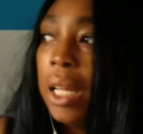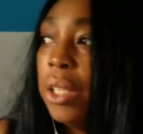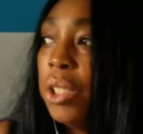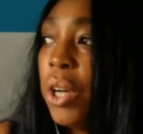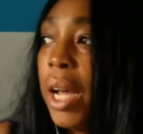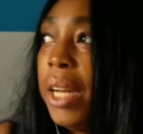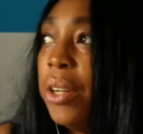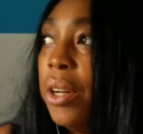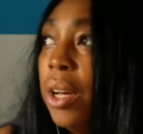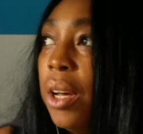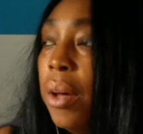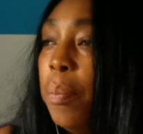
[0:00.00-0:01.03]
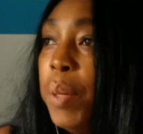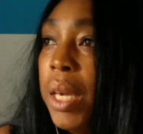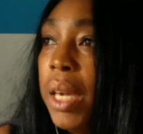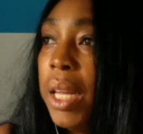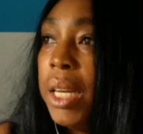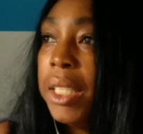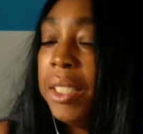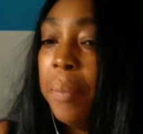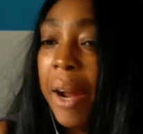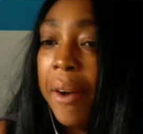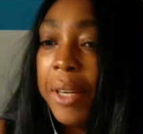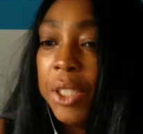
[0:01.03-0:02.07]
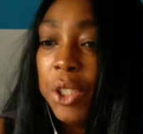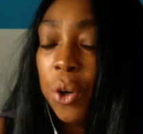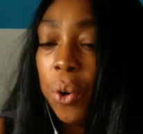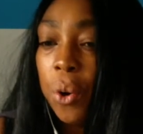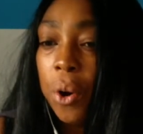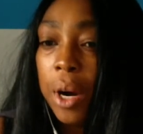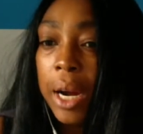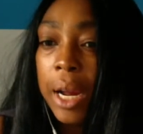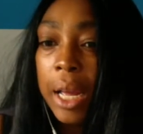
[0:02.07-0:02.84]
to either be in this marriage or